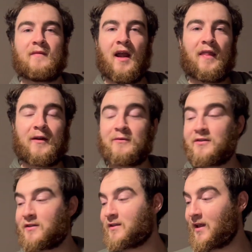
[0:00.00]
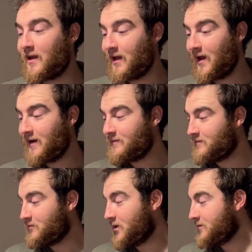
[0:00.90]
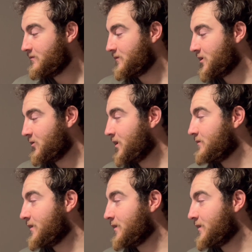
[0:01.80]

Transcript: and then was just well, you know what?